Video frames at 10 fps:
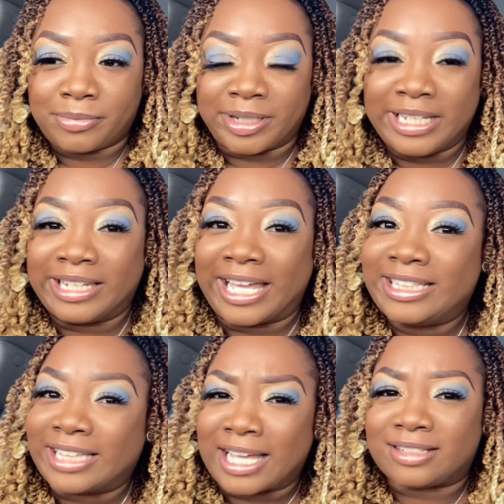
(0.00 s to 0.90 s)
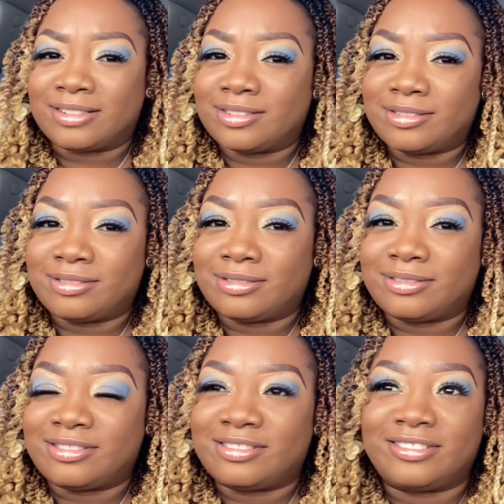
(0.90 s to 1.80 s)
But he liked that.
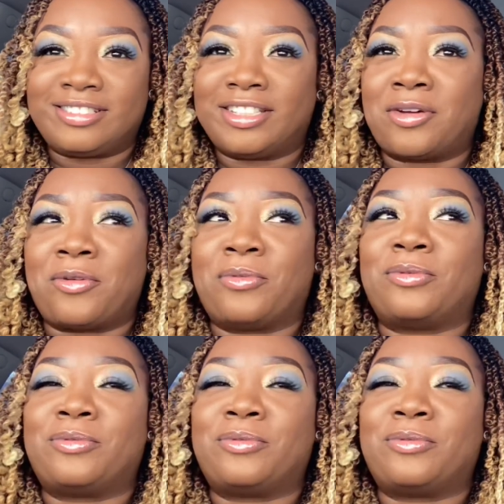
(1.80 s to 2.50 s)
You know,